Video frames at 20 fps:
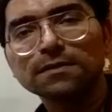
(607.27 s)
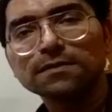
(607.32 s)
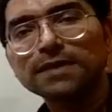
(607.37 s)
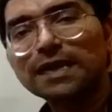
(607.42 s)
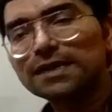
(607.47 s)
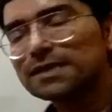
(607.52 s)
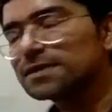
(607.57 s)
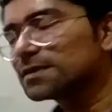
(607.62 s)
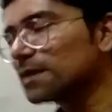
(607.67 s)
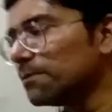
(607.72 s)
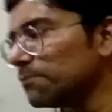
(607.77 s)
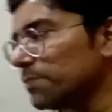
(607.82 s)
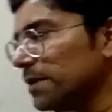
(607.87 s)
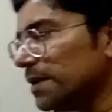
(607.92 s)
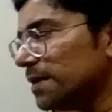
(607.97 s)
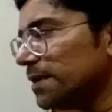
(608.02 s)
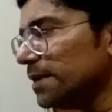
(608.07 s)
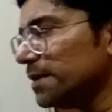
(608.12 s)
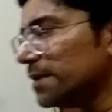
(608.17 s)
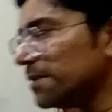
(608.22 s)
That is
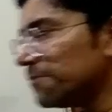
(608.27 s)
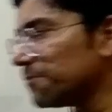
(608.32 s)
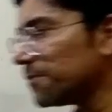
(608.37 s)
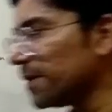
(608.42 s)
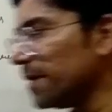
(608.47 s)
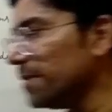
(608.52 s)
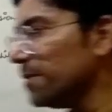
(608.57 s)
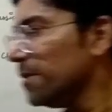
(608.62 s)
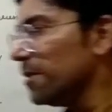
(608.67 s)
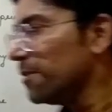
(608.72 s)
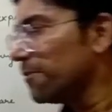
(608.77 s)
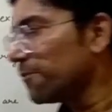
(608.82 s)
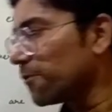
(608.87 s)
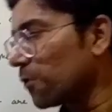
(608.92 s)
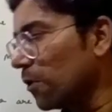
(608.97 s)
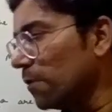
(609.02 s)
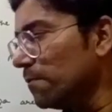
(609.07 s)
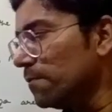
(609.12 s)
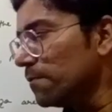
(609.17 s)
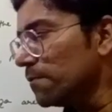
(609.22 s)
completely different
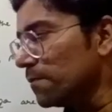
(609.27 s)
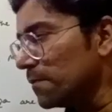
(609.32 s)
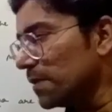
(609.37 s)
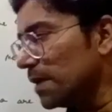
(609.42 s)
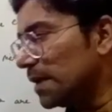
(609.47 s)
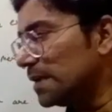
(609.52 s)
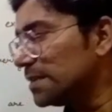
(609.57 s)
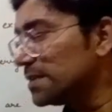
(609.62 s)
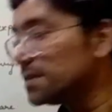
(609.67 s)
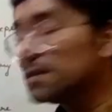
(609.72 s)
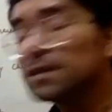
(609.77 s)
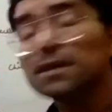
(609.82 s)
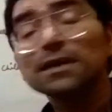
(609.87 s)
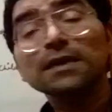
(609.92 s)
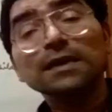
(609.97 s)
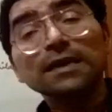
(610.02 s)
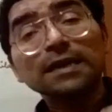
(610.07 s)
from its